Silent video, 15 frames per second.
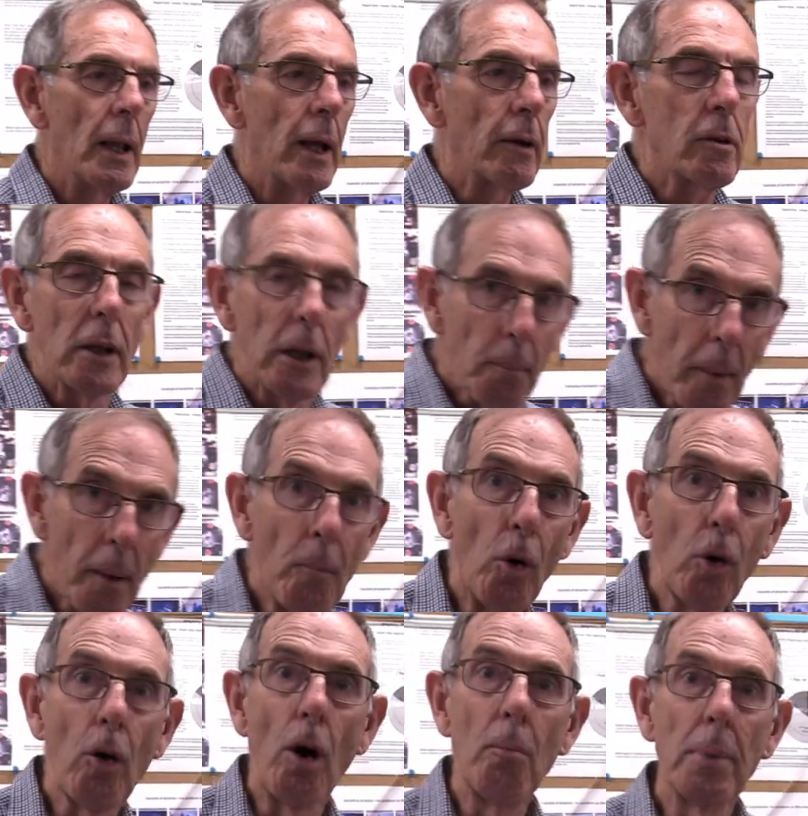Now it's a little bit more
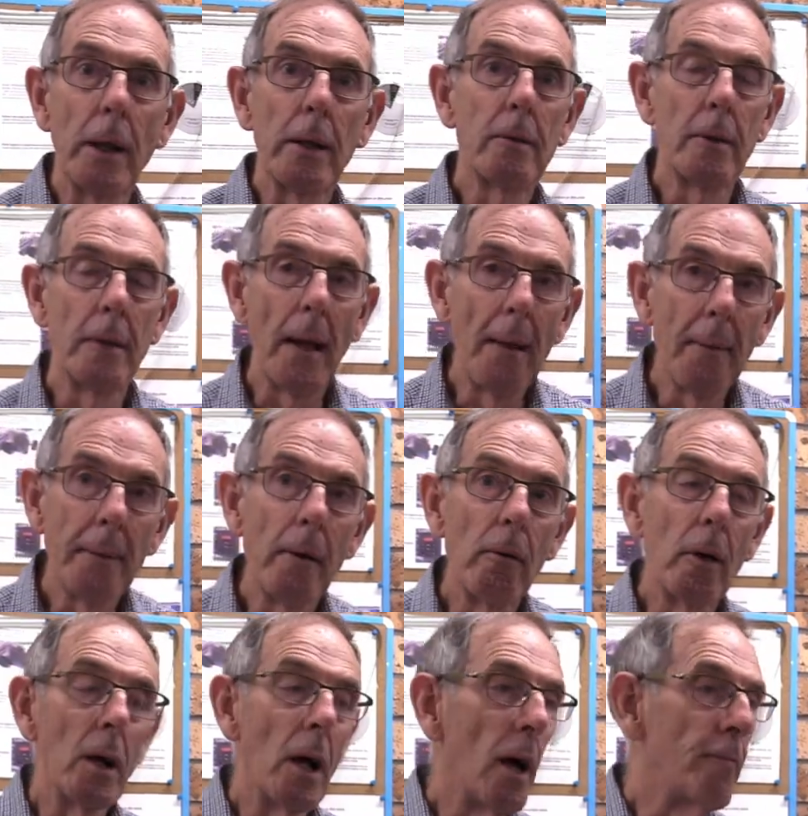complex than that. There
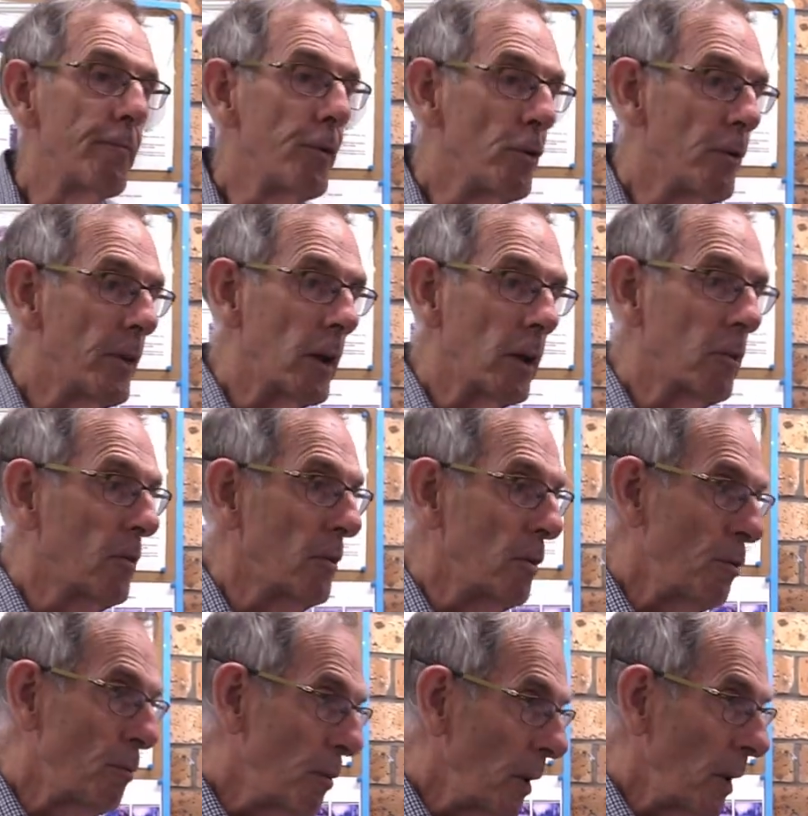are a few things that
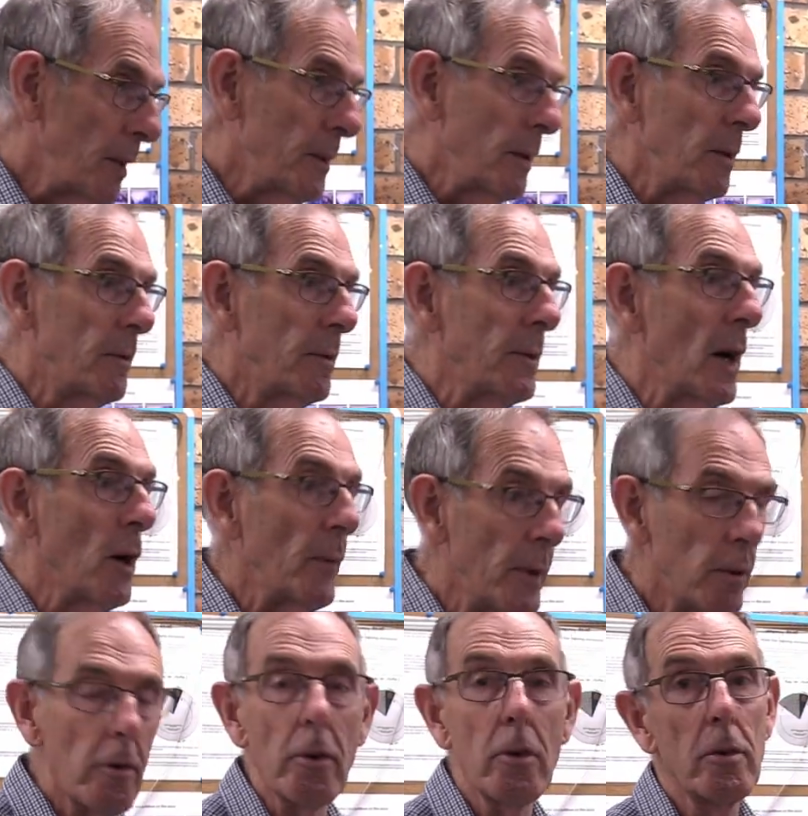you really need to know,
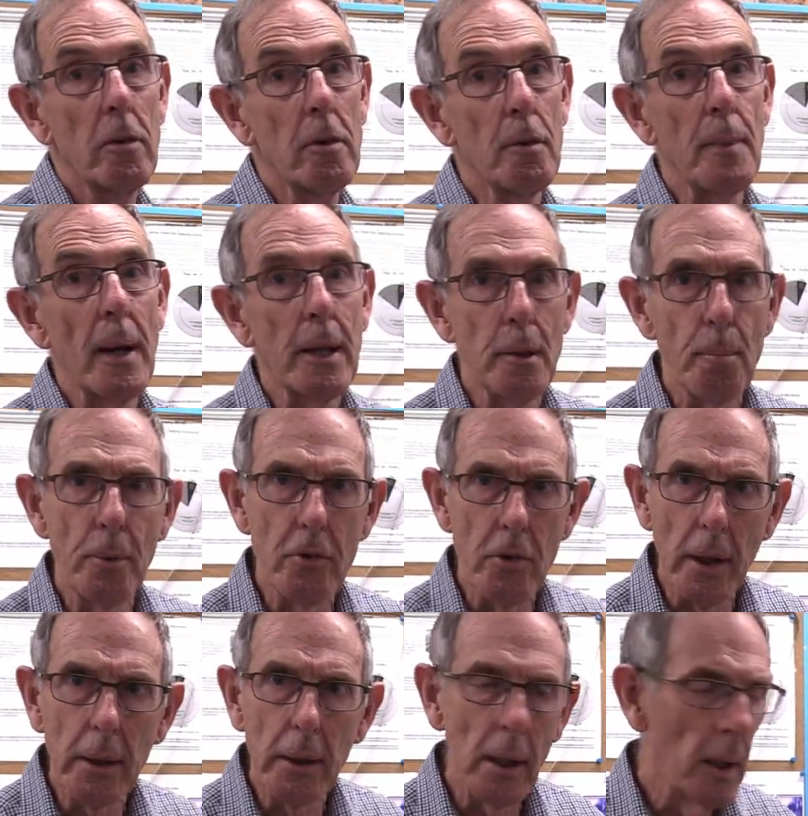intricacies about the
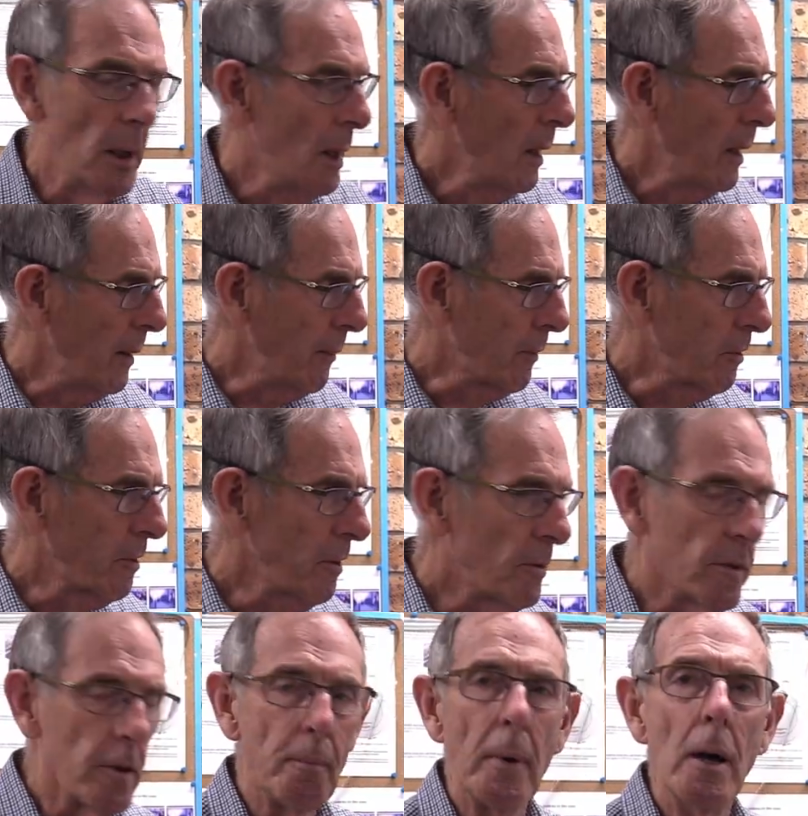projector and the
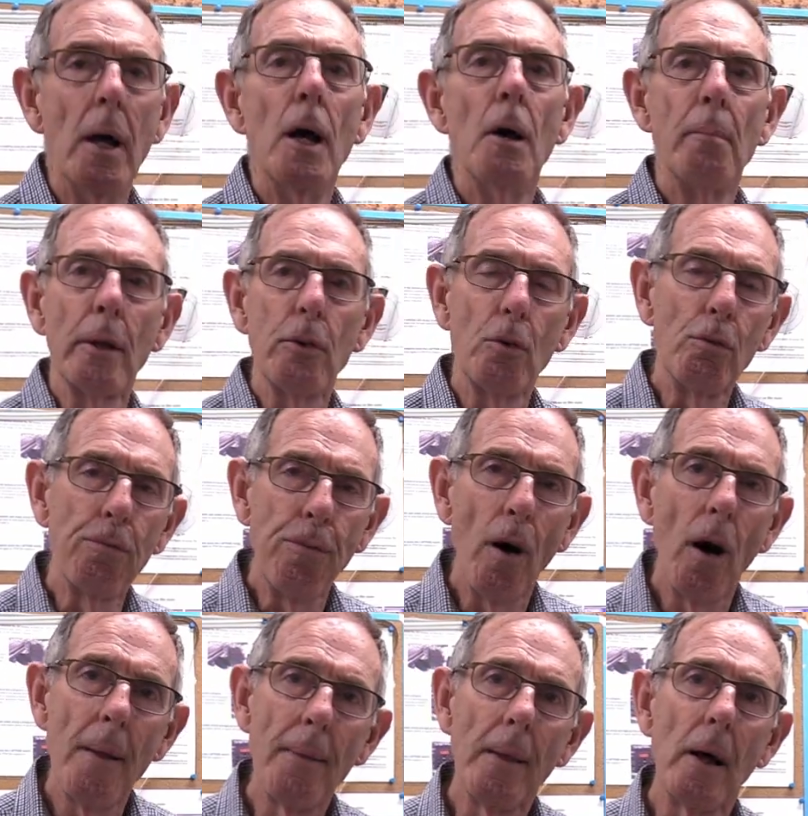system, but you'll
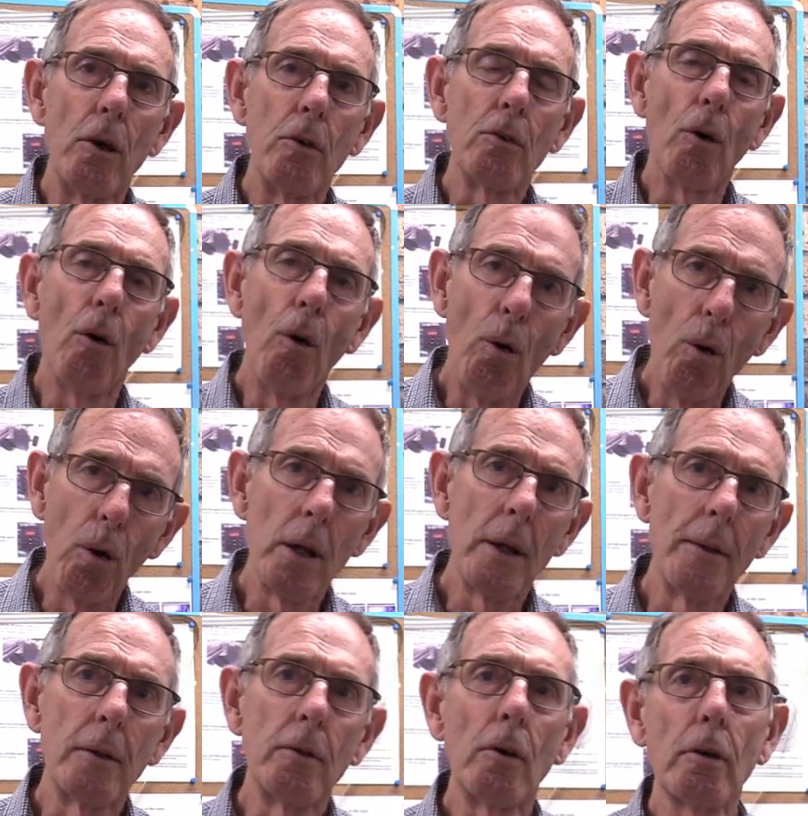find those all
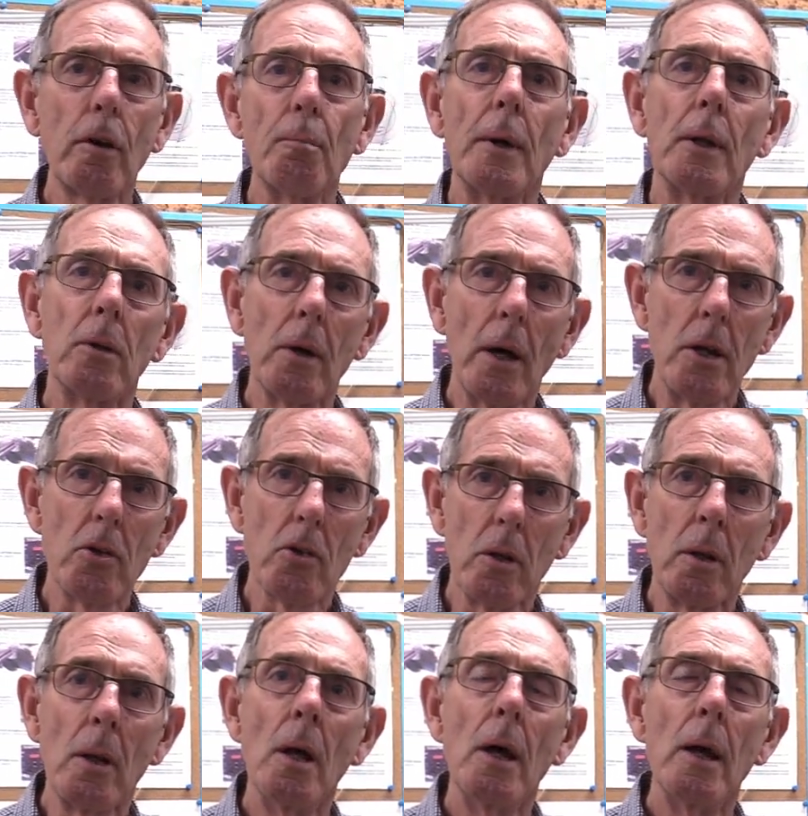in the documentation